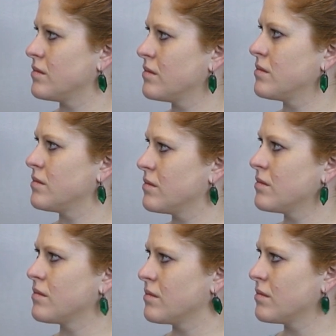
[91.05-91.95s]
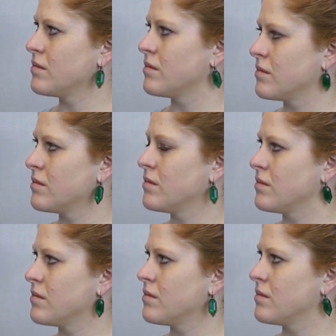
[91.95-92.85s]

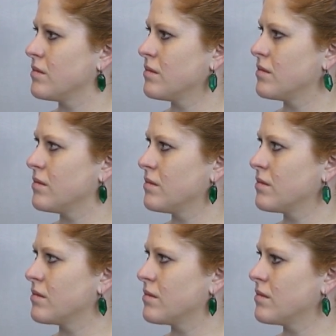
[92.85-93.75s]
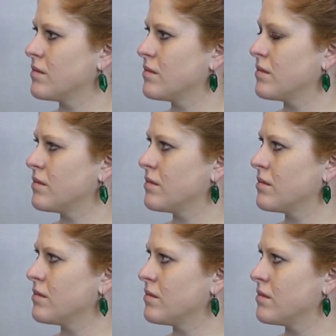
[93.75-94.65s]

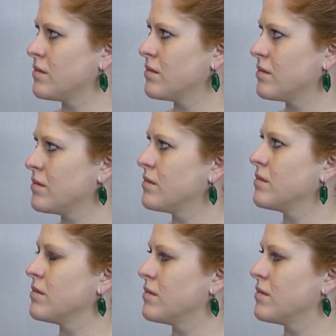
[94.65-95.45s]
(silent)